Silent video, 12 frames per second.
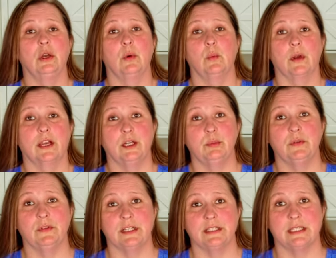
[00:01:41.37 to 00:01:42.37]
We're going to move
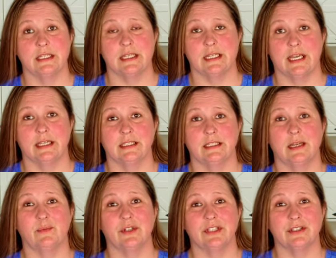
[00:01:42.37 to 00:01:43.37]
on to the next
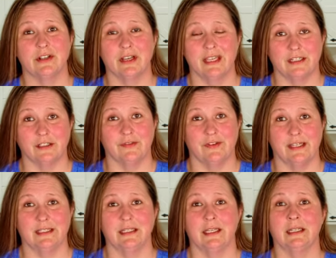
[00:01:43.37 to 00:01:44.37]
step, which is our
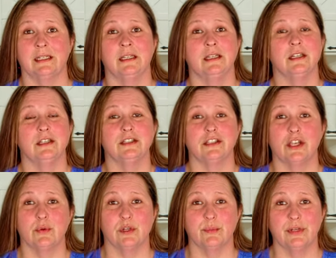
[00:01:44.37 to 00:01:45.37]
interfacing. So
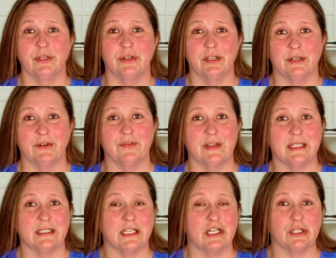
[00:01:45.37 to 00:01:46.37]
you want to put your
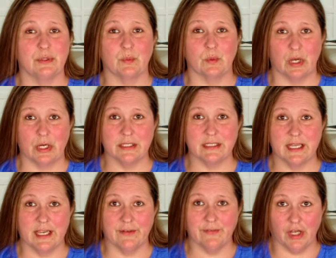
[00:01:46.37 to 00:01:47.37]
interfacing on the wrong
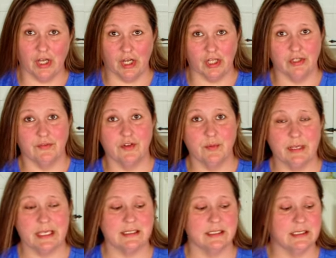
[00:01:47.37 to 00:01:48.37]
side of all of your
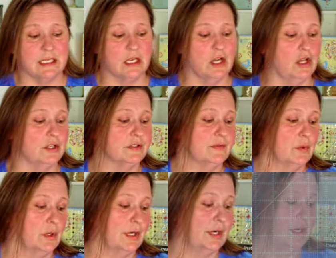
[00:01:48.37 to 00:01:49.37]
pieces it calls for.